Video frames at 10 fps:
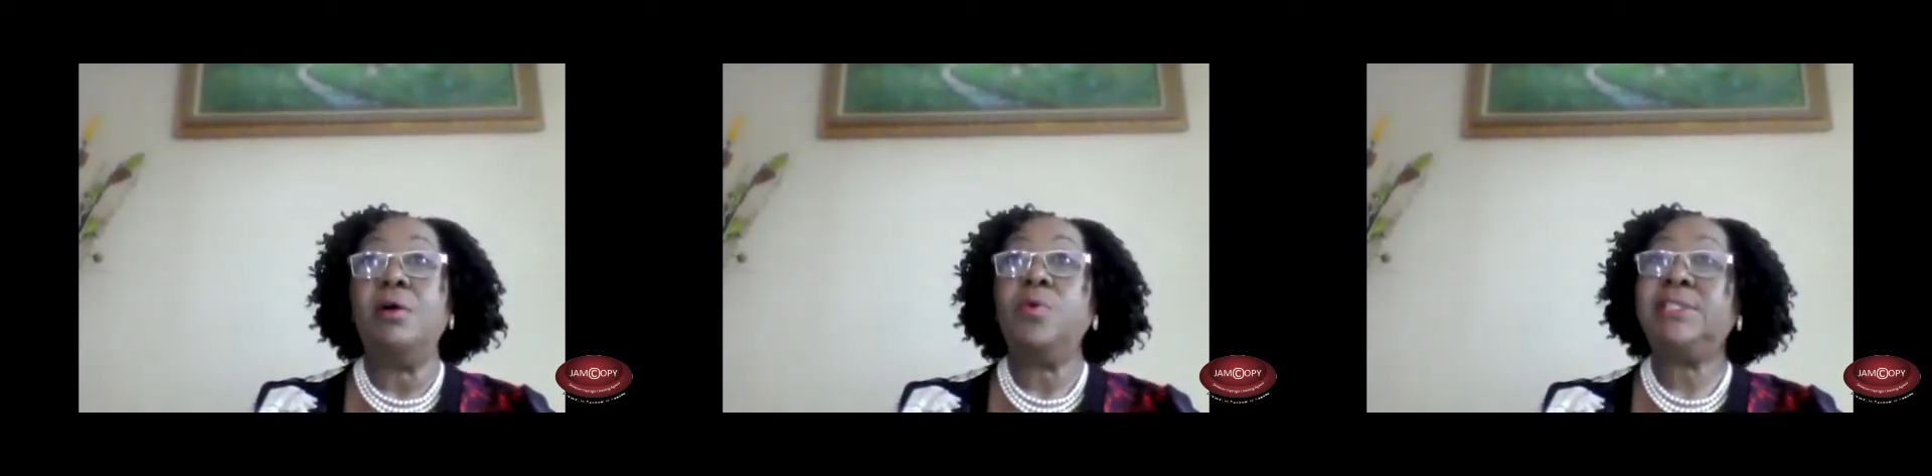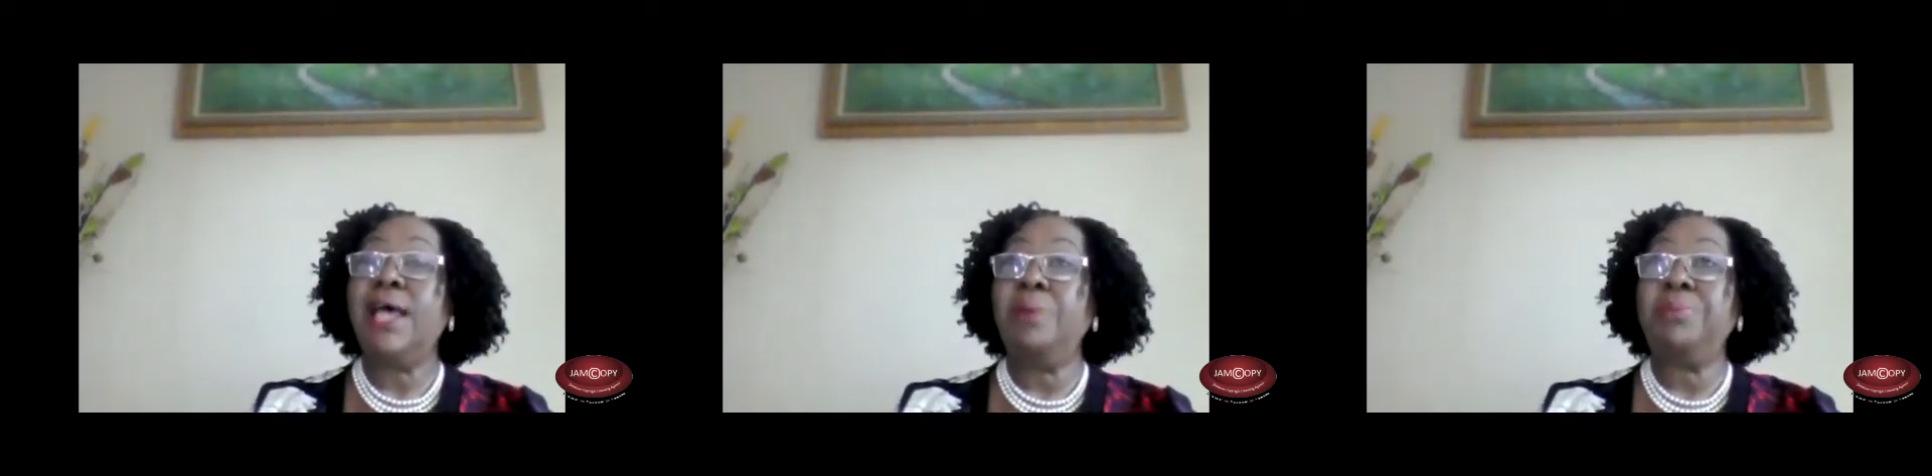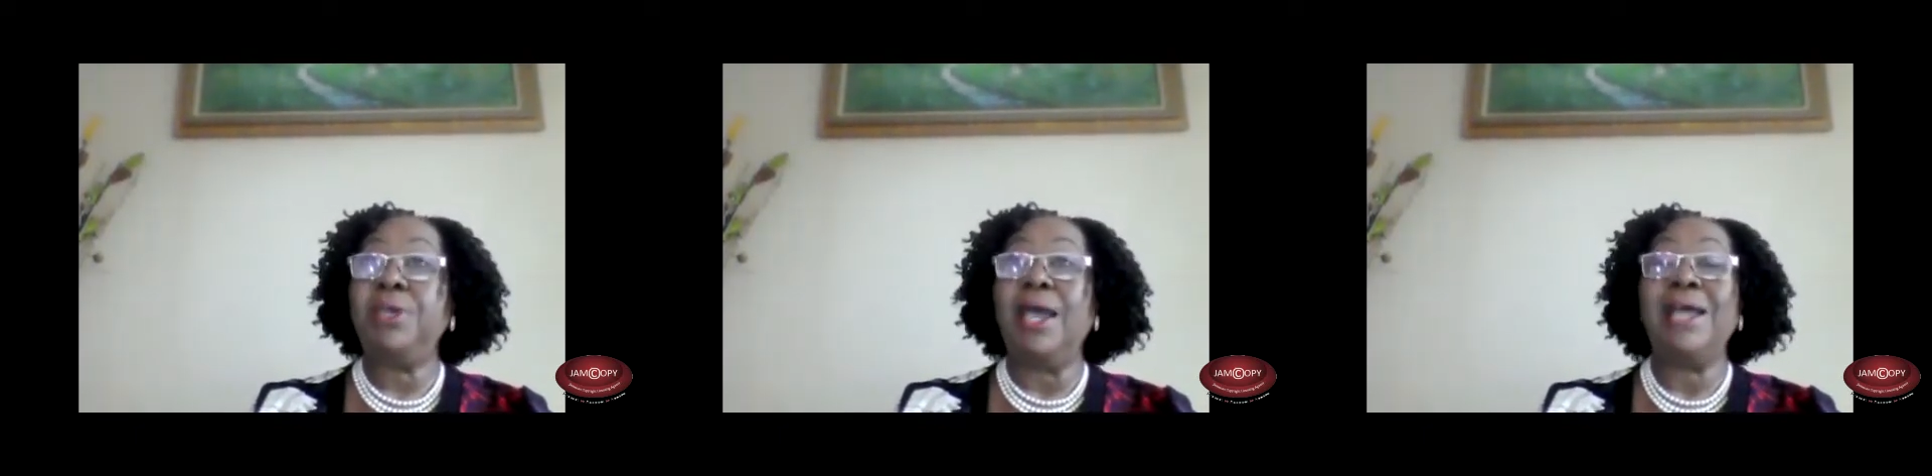was
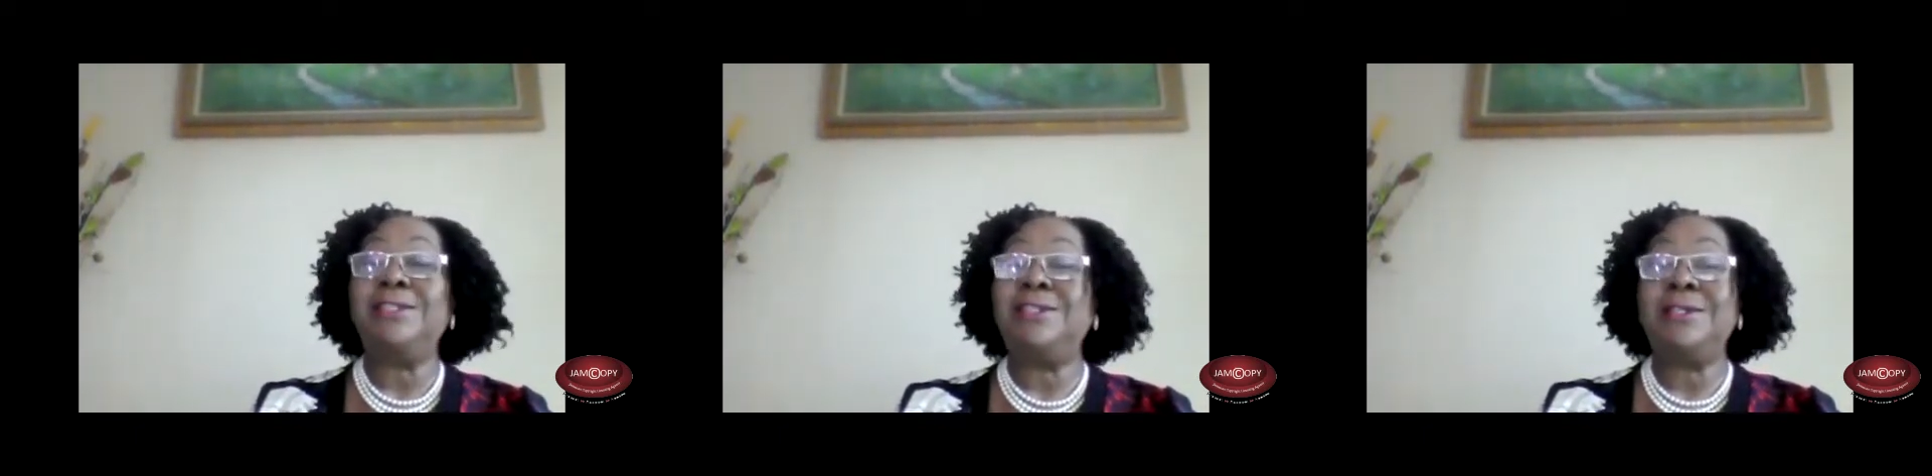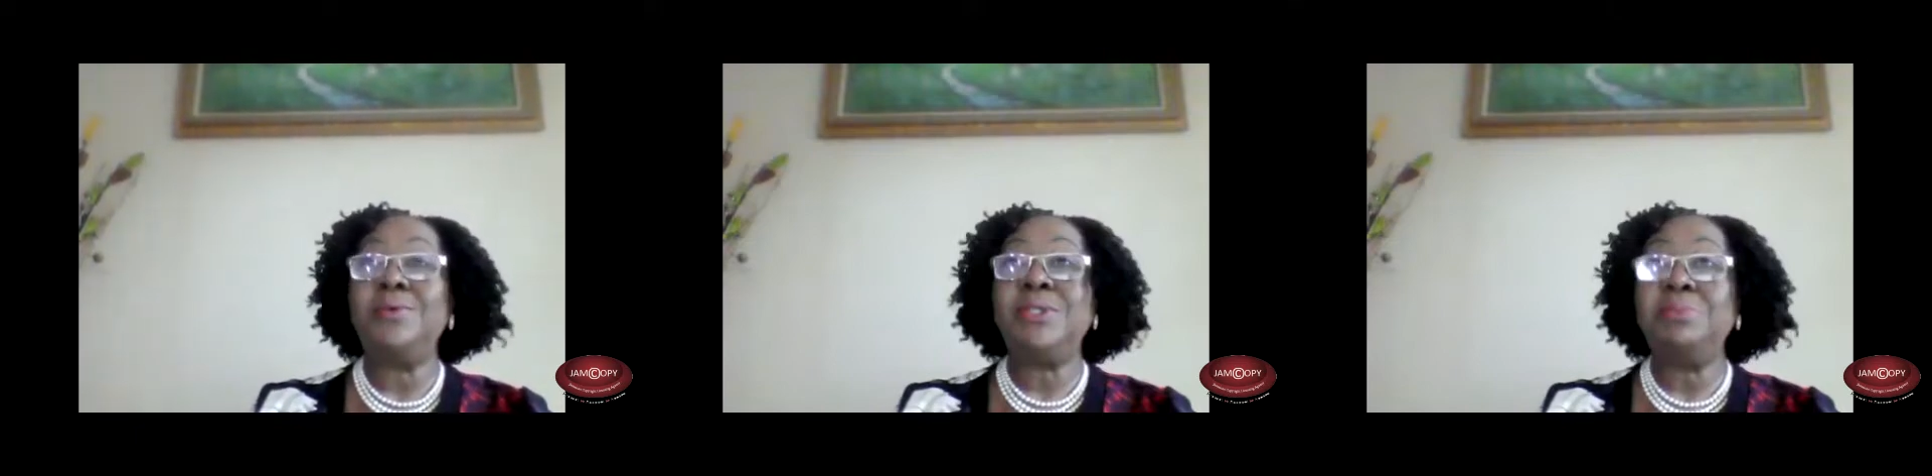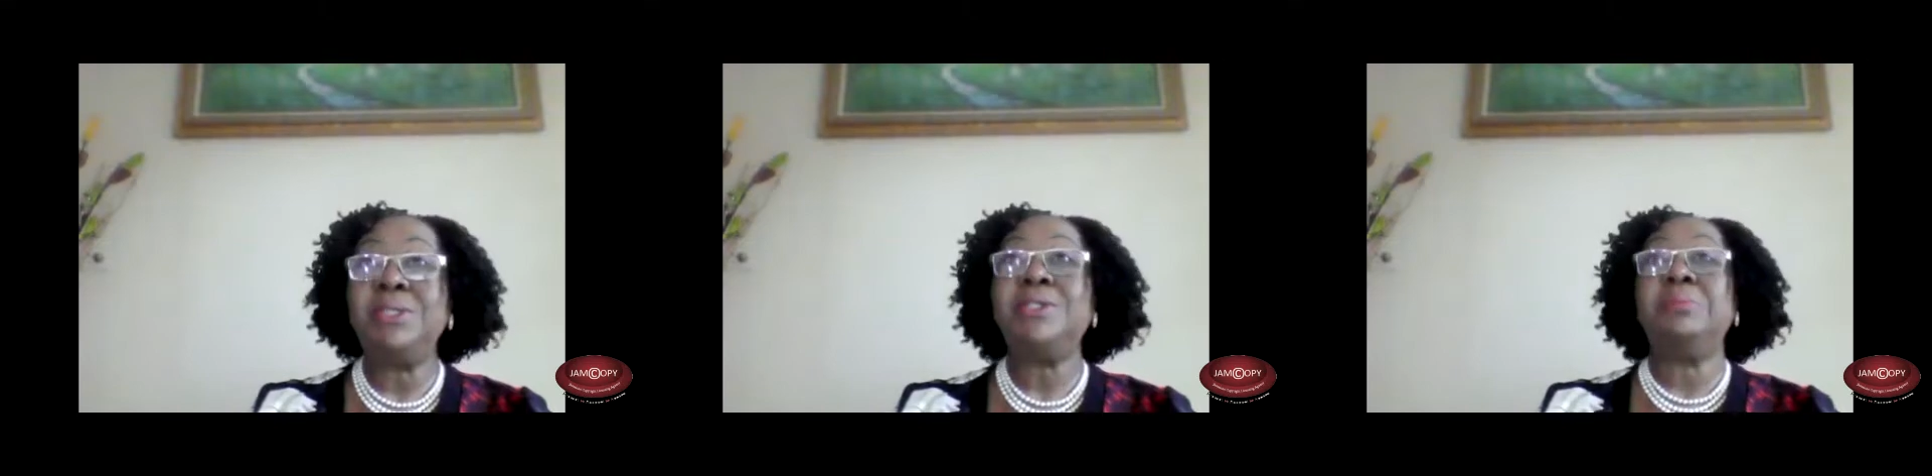happy and she was
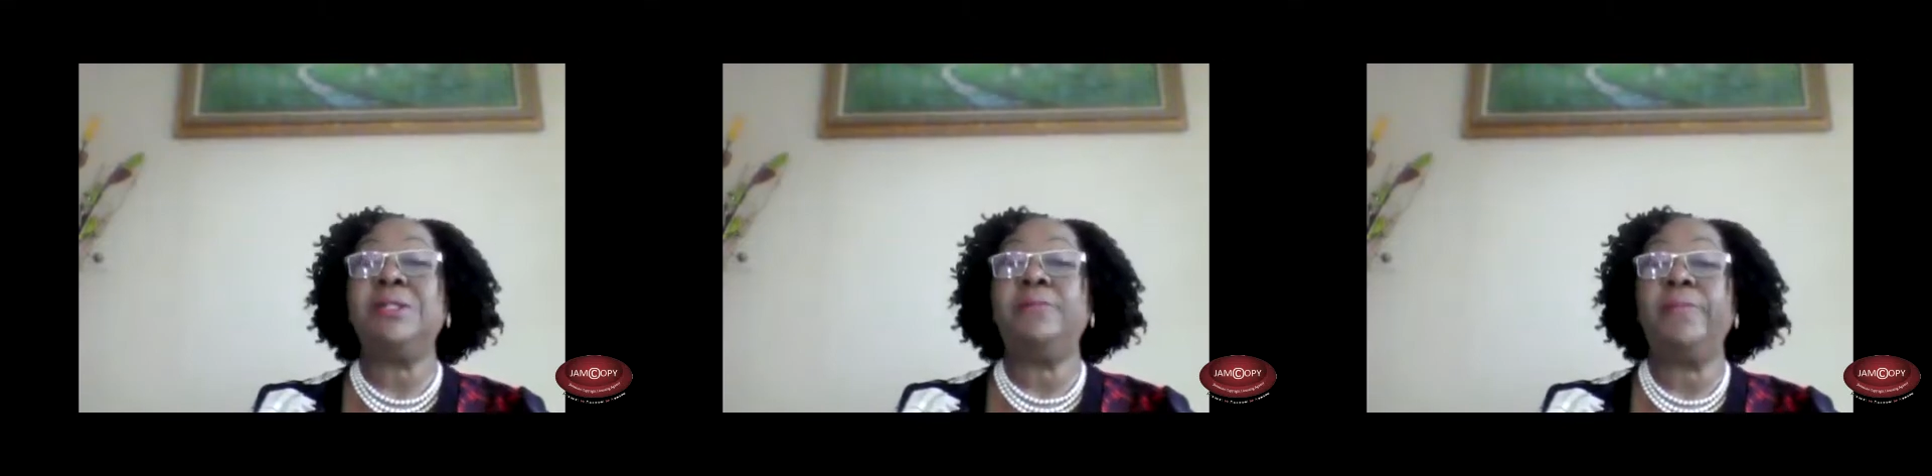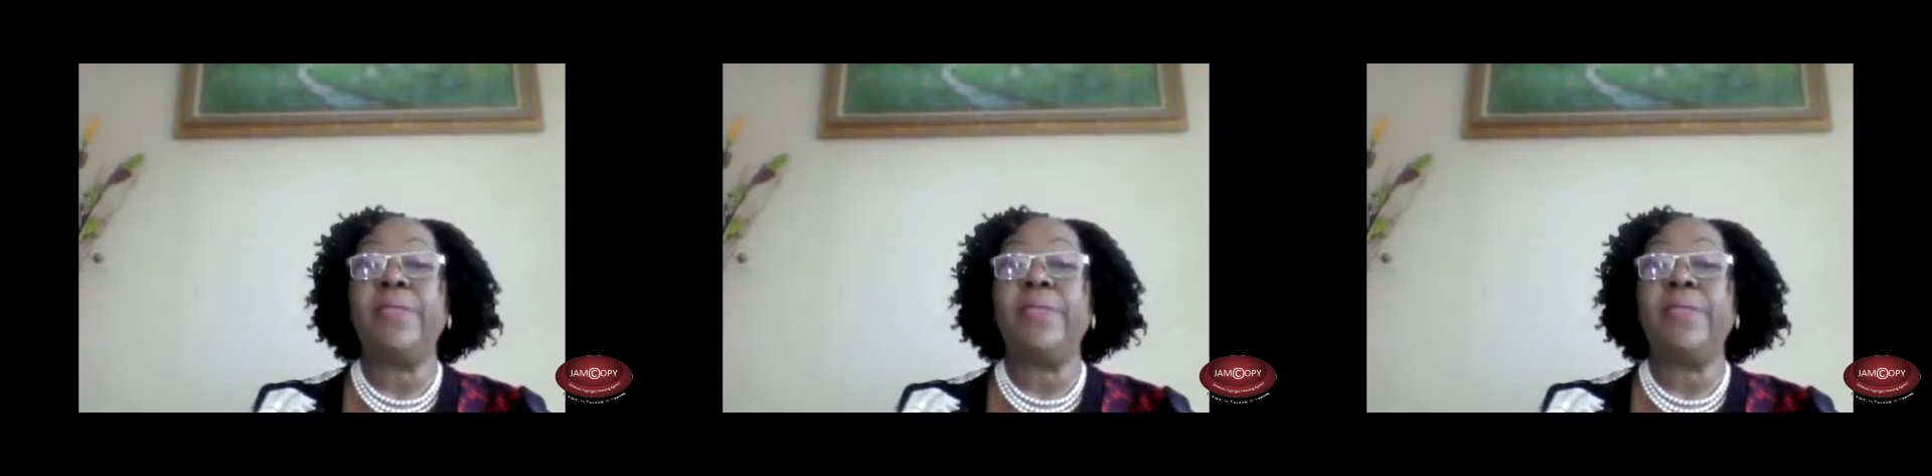miserable.